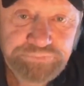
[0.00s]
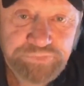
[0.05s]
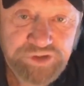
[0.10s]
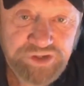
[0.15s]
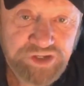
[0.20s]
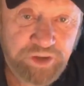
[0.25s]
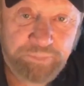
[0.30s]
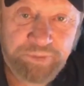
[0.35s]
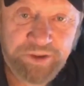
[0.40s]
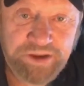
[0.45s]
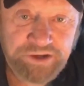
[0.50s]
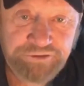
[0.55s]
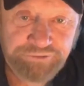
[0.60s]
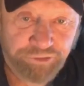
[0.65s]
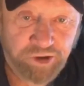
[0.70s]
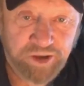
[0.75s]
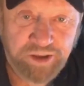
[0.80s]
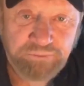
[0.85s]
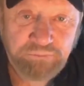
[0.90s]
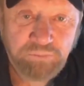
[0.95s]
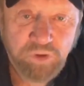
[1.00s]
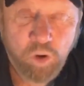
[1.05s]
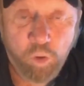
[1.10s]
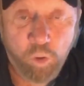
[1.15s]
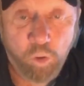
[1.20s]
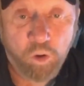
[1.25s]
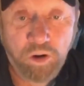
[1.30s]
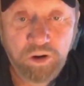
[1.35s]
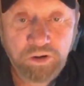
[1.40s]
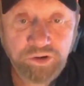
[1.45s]
Shipping is free.
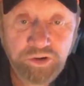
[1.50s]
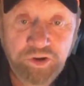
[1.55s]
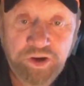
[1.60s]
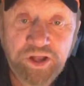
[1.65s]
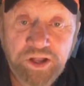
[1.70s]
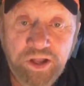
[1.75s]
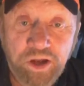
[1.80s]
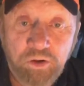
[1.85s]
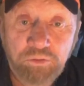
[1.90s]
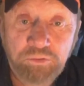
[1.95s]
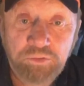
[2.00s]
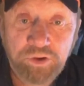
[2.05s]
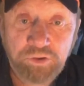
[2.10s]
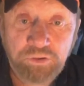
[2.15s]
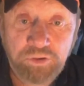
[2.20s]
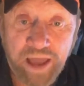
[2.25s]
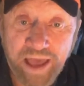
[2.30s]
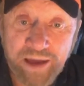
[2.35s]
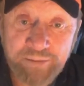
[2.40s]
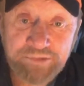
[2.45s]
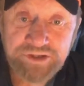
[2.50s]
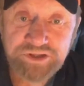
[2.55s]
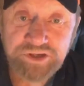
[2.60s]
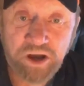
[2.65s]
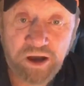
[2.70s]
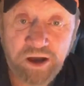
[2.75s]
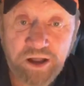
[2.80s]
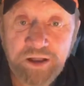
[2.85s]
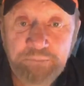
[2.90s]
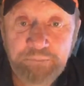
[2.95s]
Or you can go to
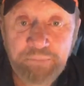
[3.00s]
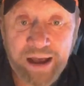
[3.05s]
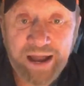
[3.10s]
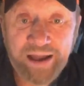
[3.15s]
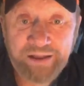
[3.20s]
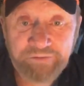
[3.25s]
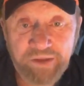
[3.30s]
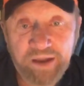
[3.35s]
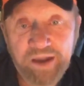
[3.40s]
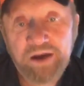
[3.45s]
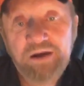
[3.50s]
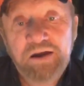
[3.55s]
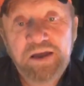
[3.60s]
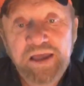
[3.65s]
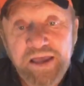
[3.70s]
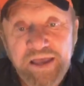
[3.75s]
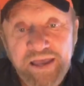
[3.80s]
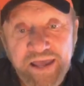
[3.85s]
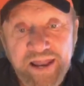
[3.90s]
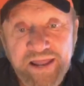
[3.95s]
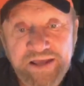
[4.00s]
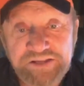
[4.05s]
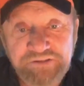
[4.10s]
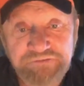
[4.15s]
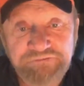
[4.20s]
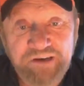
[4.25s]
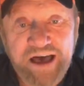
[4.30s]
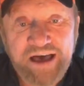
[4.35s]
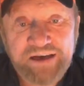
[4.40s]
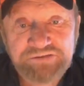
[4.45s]
Amazon and buy it there. It has a
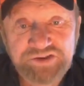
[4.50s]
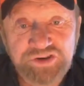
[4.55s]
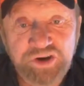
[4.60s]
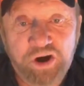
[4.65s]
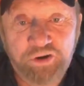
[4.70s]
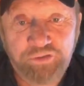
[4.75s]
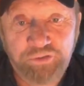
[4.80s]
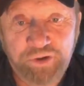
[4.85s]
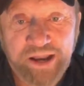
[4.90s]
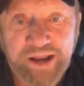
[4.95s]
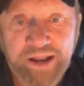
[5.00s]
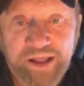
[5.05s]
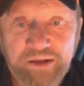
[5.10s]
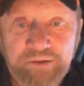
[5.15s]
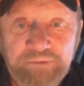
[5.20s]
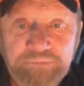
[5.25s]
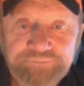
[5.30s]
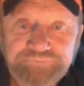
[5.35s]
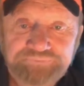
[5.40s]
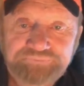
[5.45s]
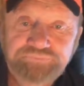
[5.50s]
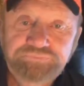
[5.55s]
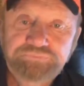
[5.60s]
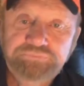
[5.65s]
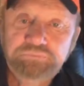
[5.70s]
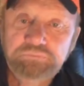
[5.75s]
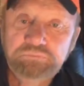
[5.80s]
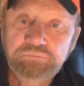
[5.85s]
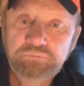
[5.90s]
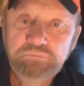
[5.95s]
5-star rating.
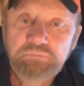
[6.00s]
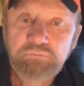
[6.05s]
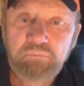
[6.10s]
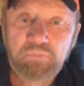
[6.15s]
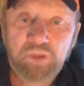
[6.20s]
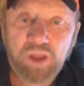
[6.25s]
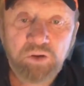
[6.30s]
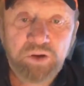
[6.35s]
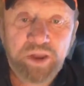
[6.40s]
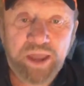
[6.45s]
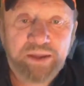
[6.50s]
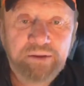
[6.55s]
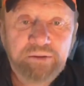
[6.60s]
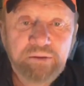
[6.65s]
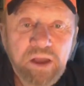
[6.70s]
Okay.